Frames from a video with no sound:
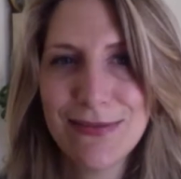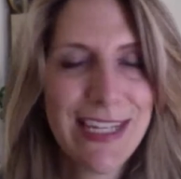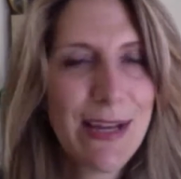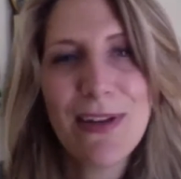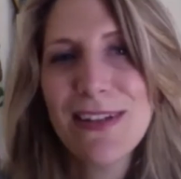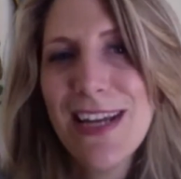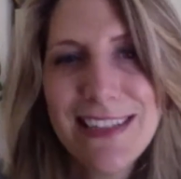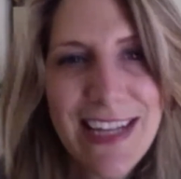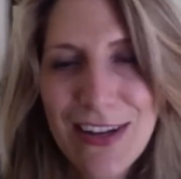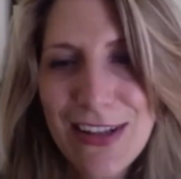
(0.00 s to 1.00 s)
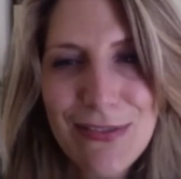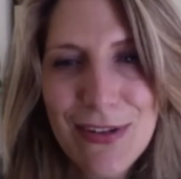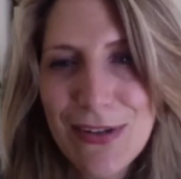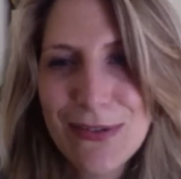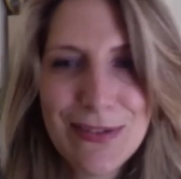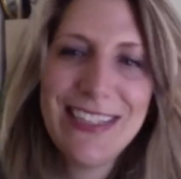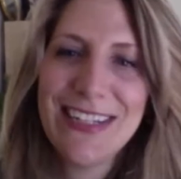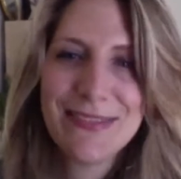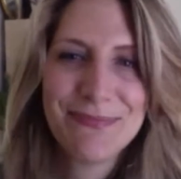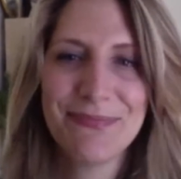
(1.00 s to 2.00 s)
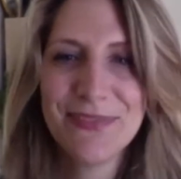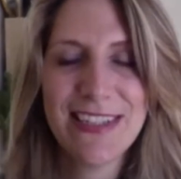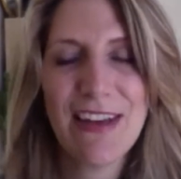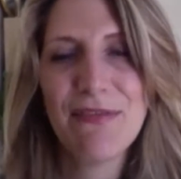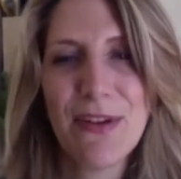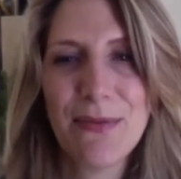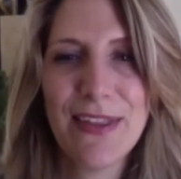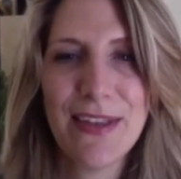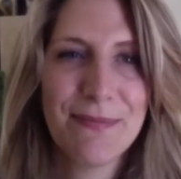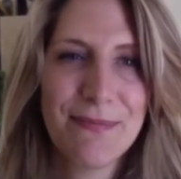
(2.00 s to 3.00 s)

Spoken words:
stay up all night tearing through, just have fun with it.